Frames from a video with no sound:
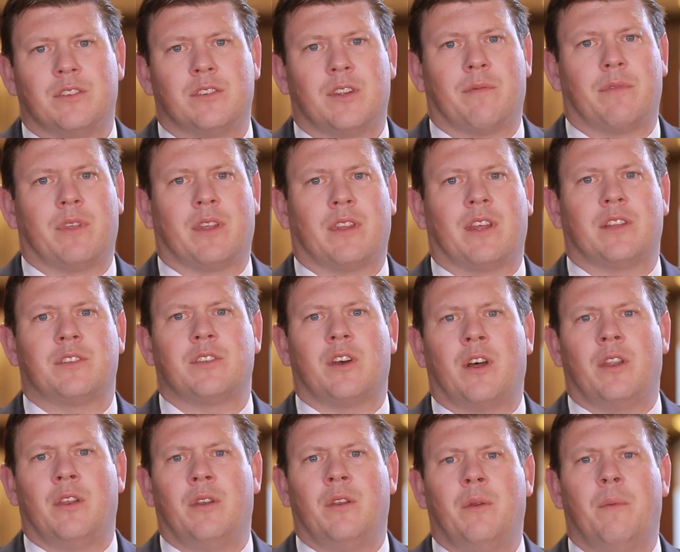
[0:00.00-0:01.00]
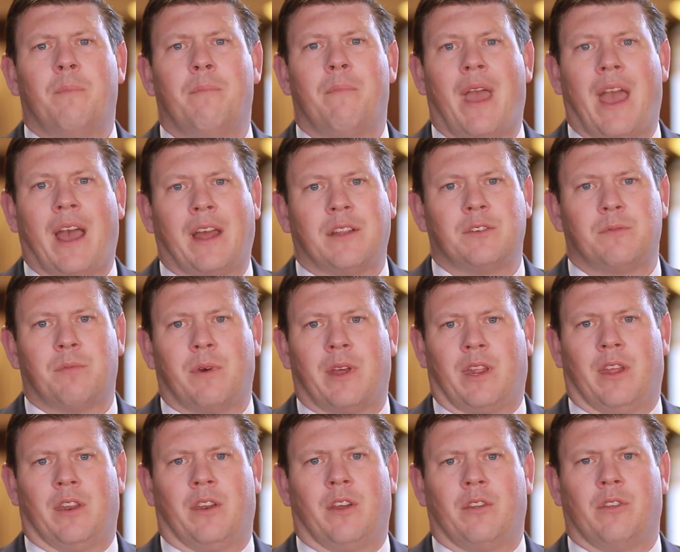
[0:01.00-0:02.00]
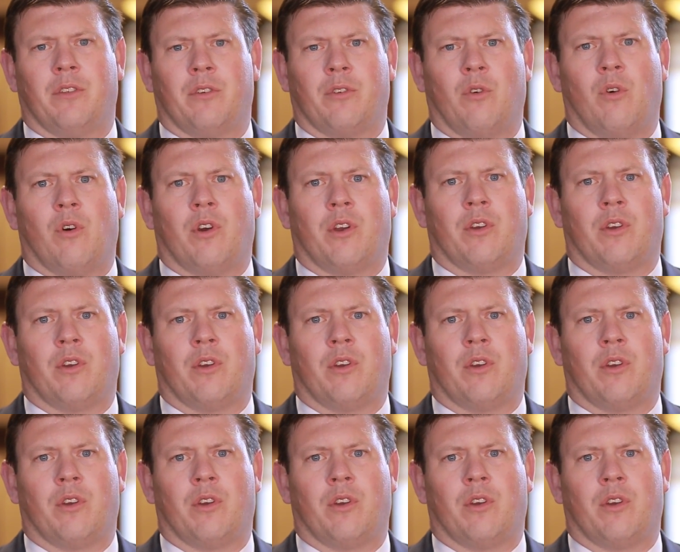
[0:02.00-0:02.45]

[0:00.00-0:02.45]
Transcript: is something that's unmatched by any other